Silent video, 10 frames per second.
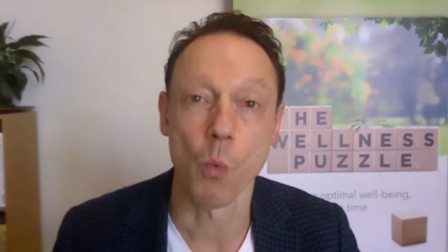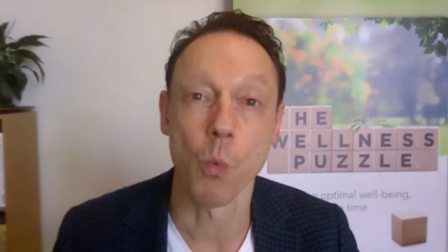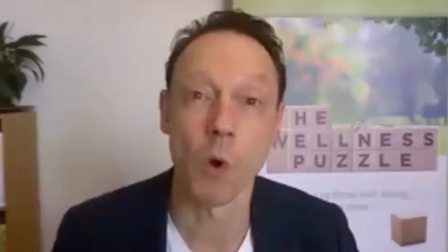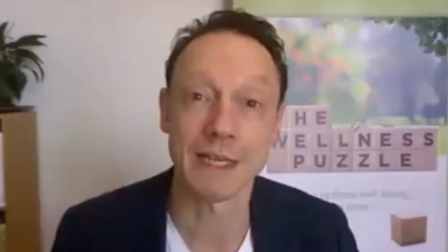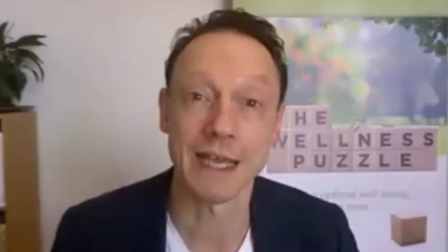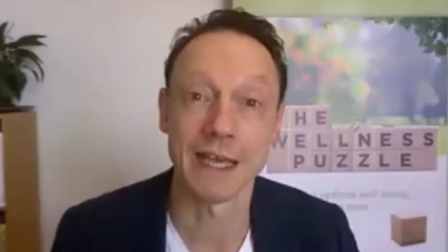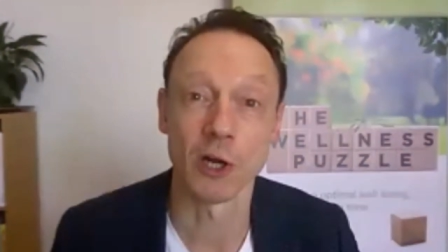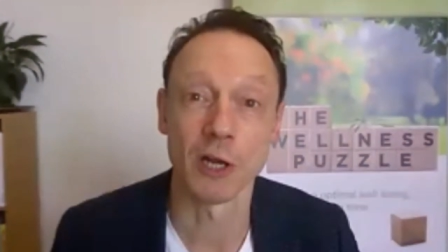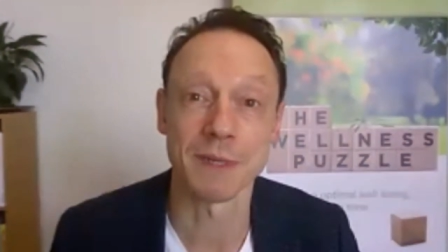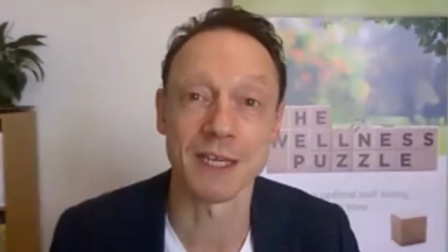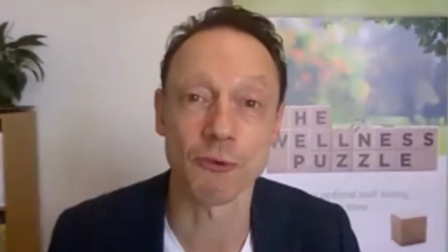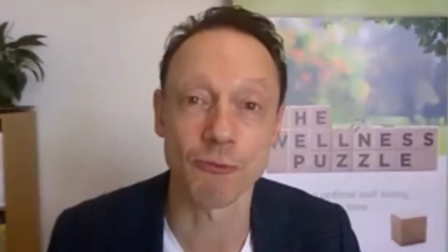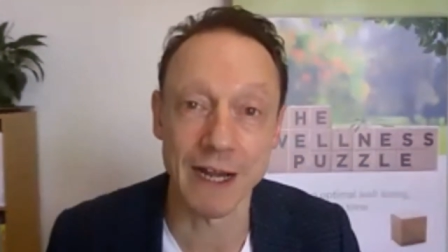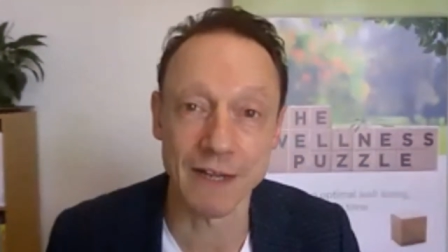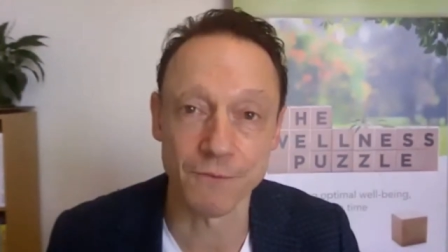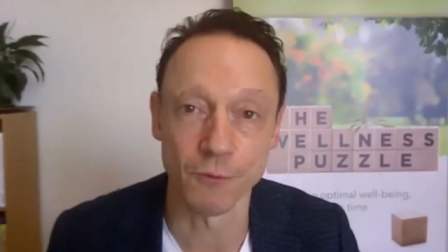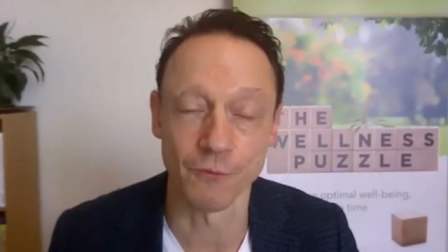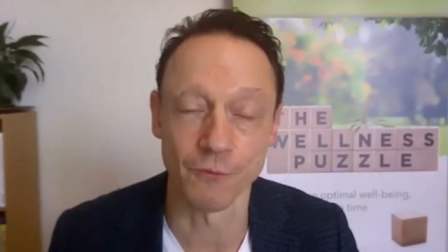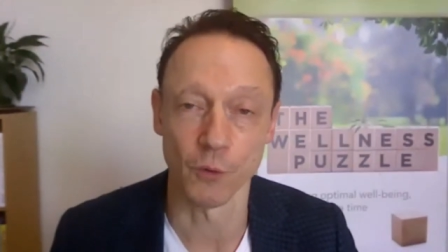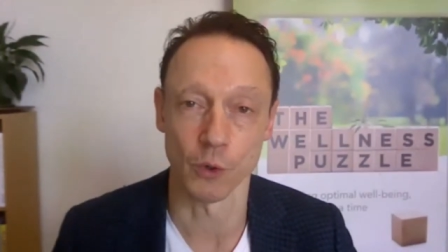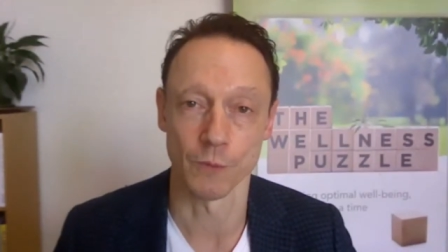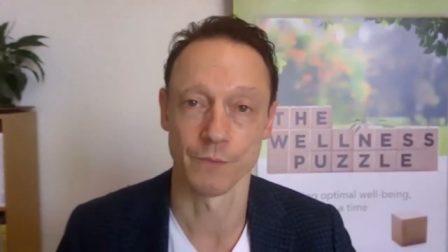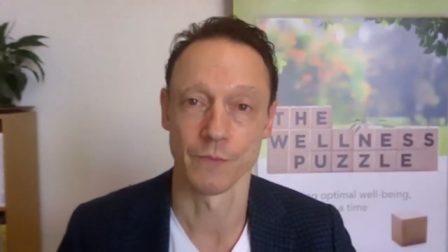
What can I be grateful for?